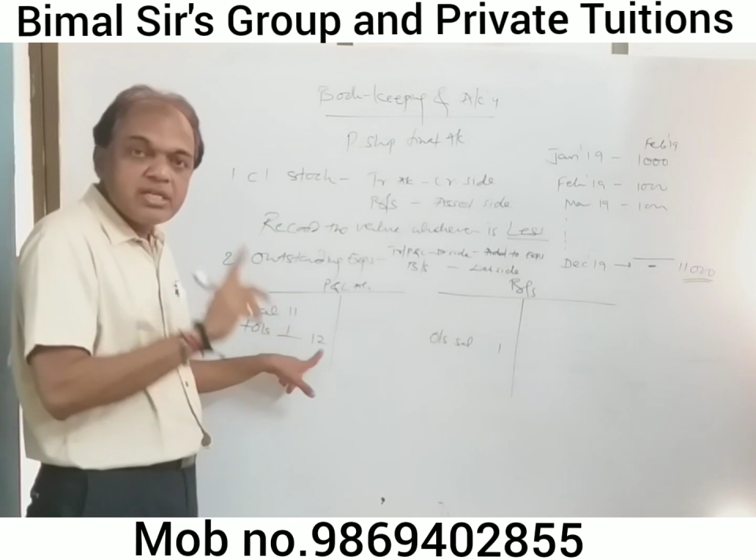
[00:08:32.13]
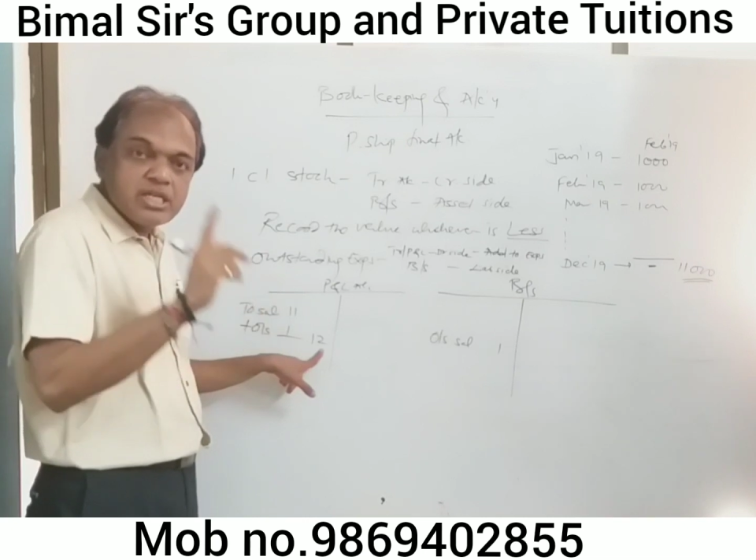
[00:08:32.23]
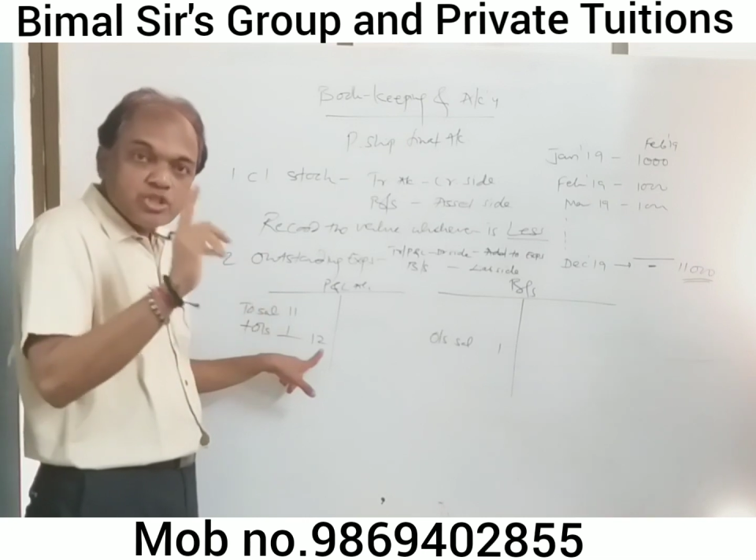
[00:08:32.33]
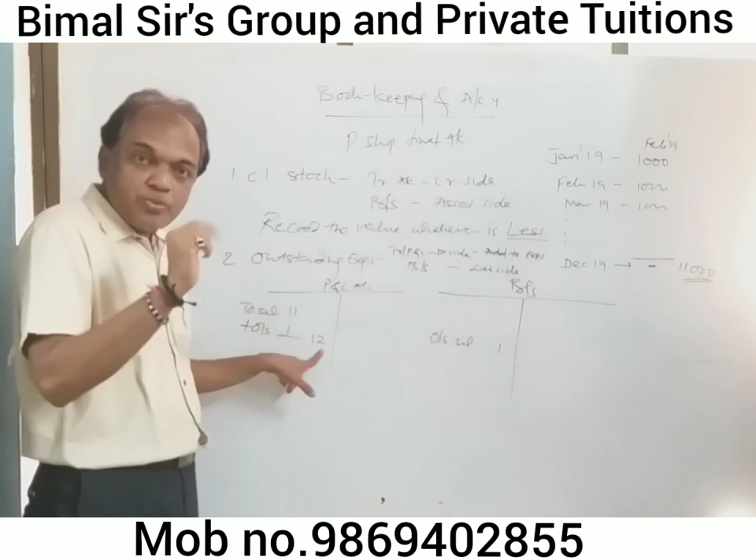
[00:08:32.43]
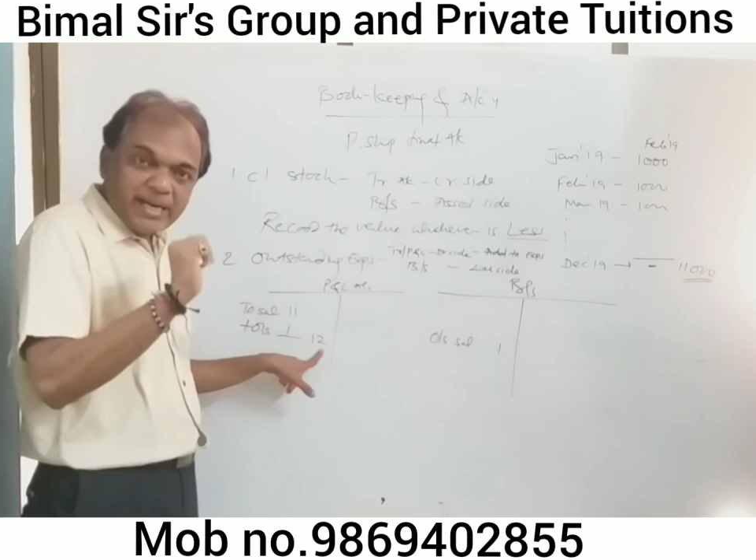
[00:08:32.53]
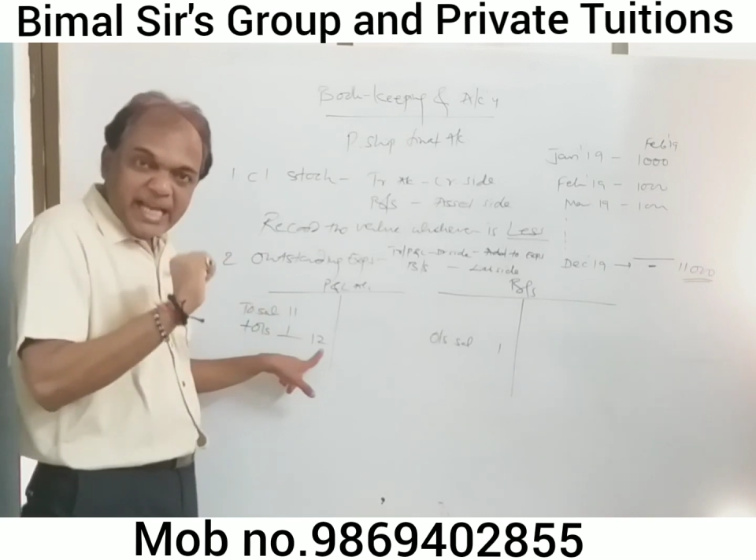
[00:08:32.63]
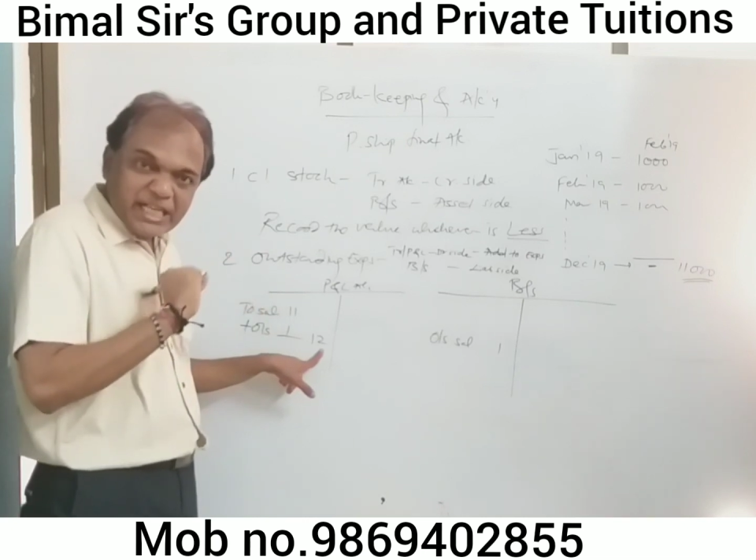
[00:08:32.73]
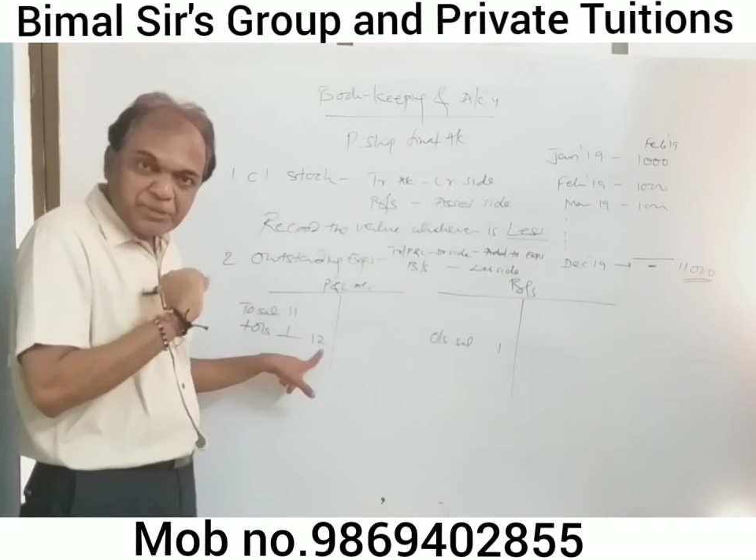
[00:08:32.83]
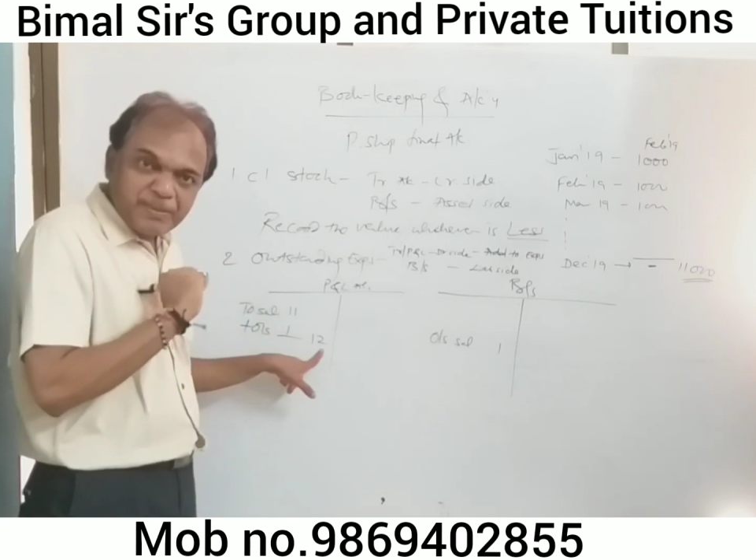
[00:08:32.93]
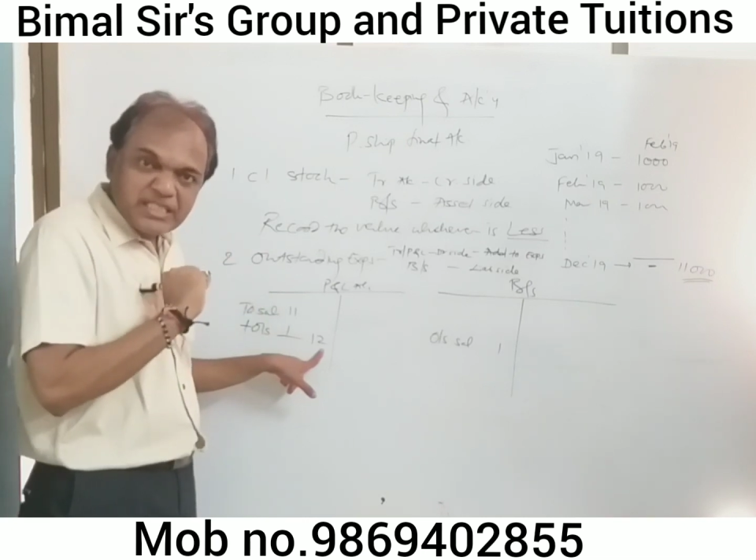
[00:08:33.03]
So my
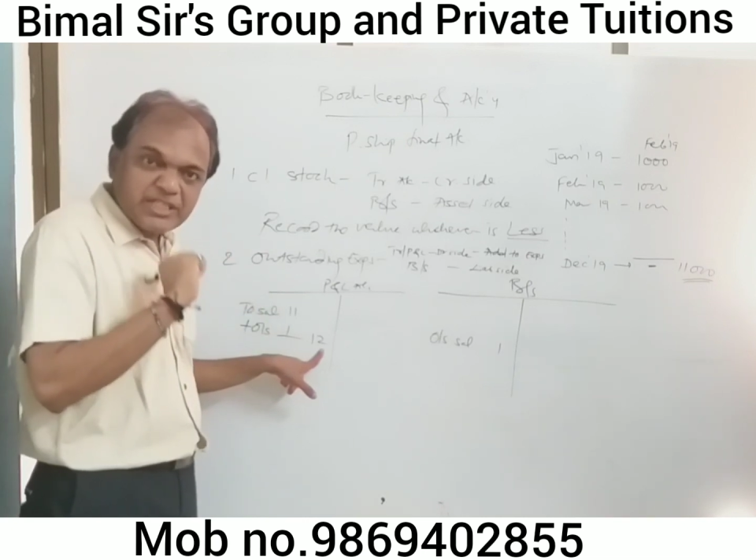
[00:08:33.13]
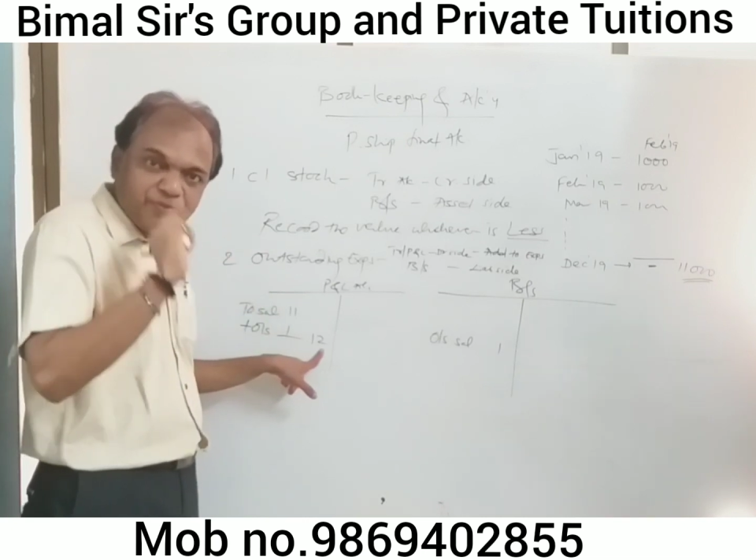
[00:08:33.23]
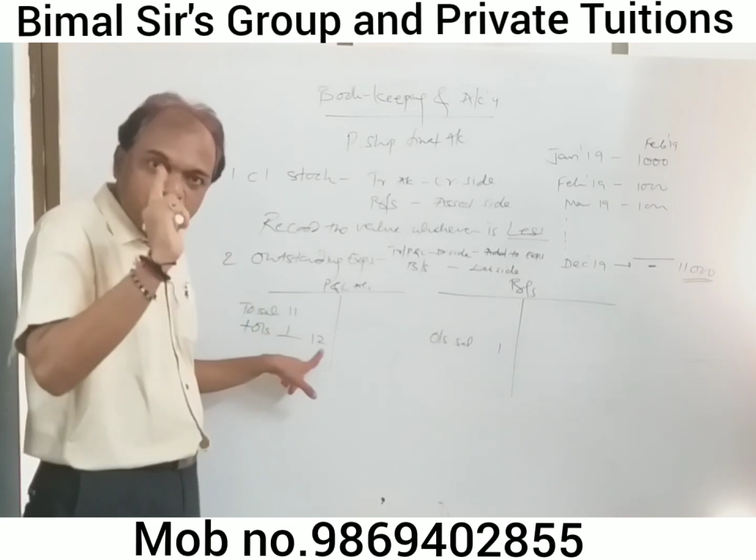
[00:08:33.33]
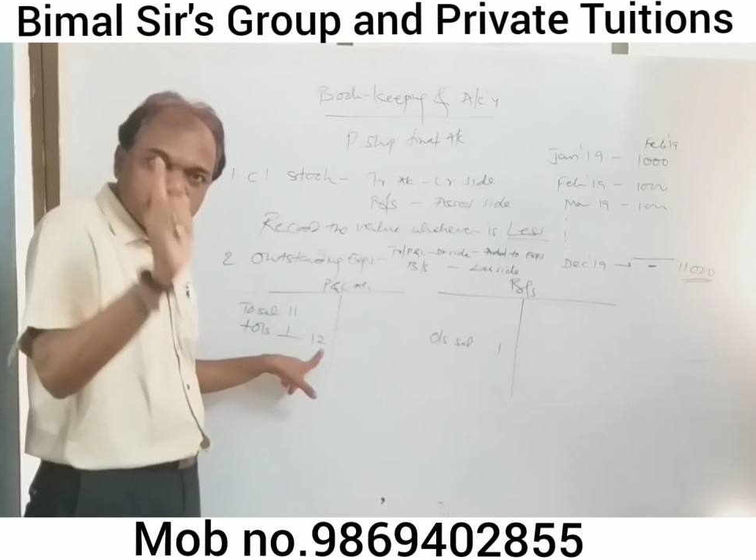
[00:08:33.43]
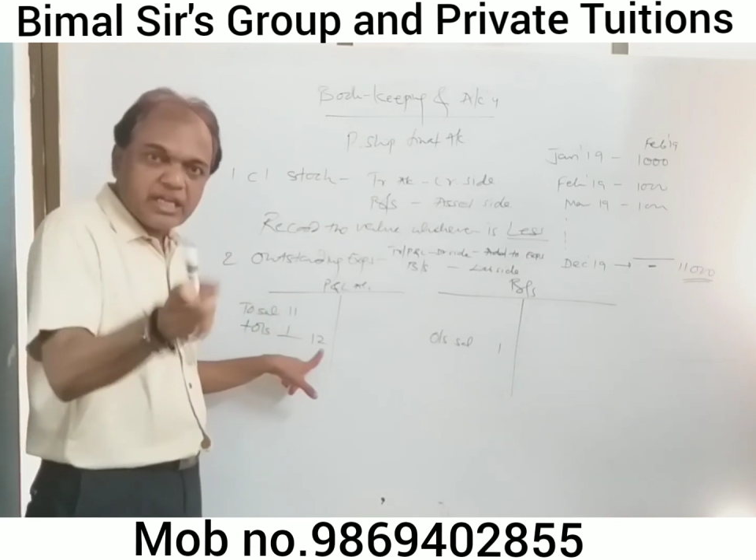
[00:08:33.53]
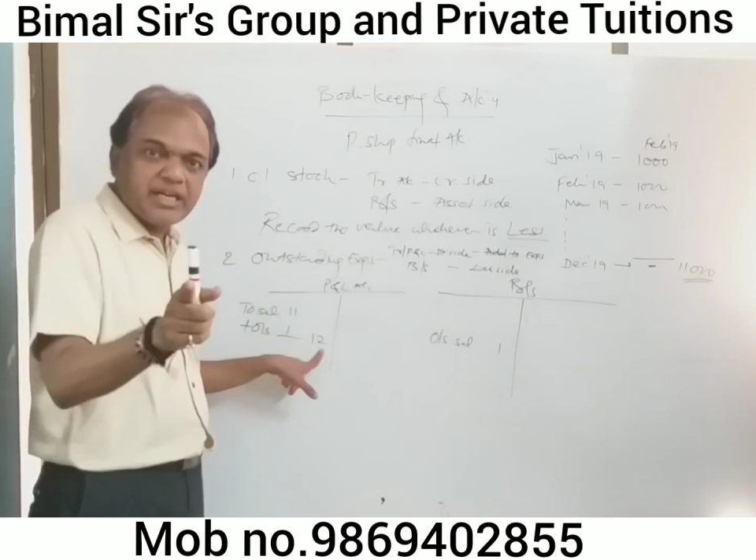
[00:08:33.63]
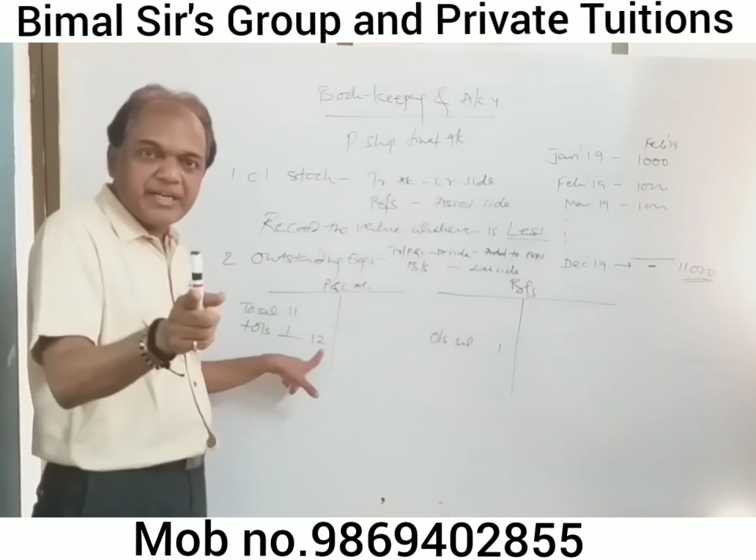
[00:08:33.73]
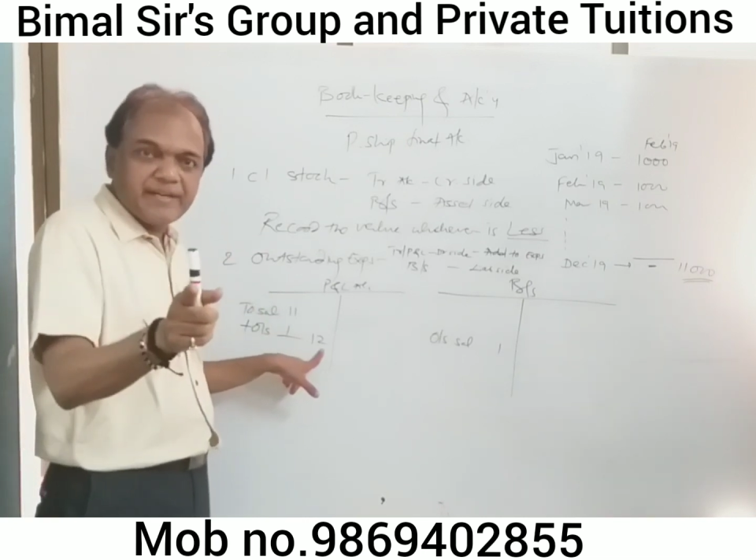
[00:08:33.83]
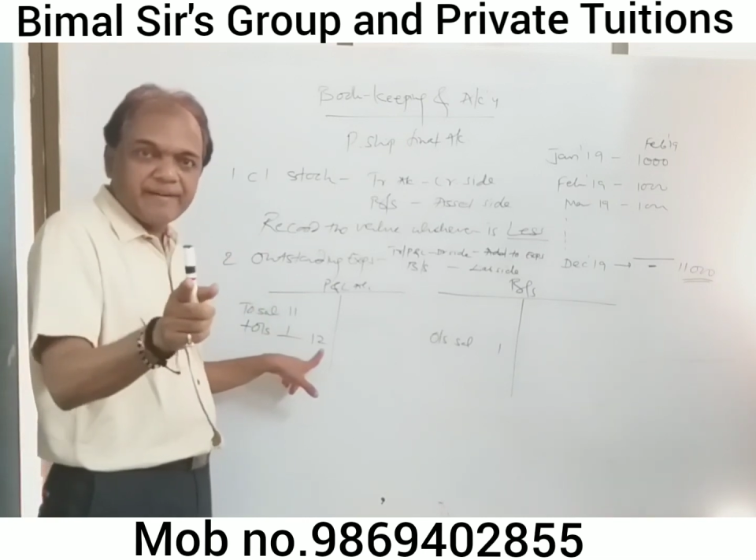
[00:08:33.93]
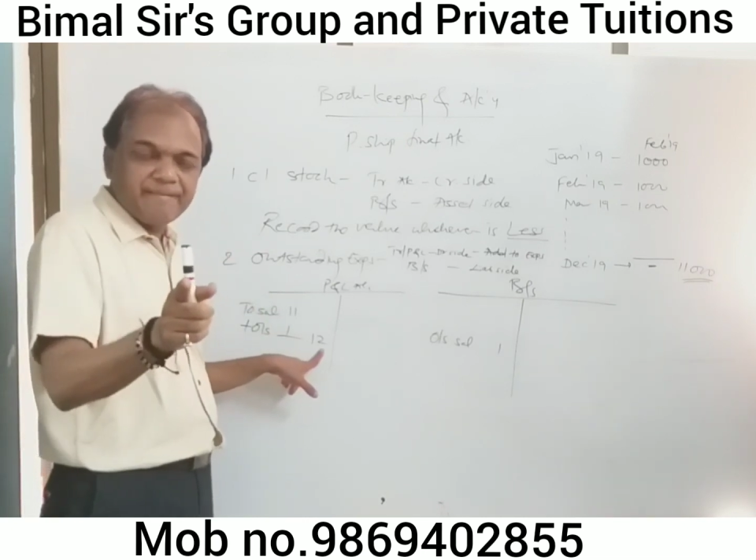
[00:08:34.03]
expenses for the current
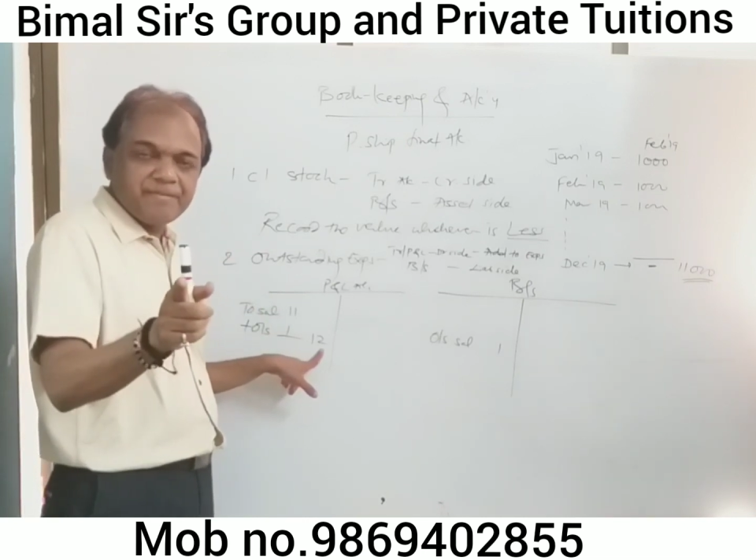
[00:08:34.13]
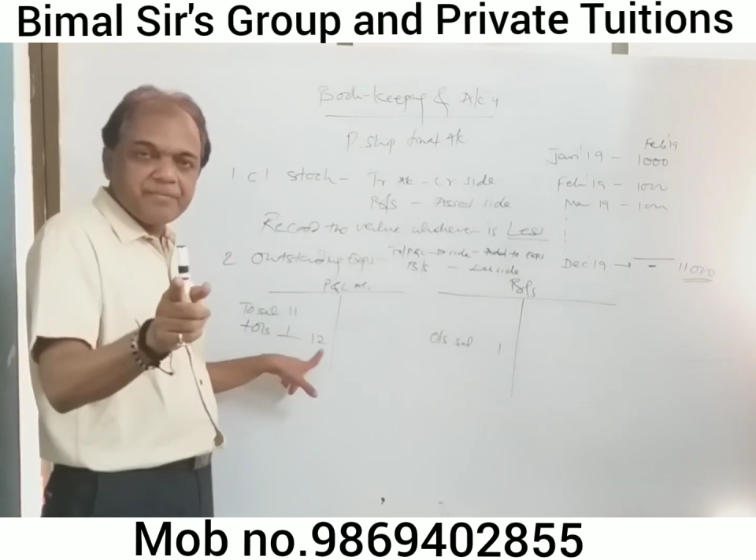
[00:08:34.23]
year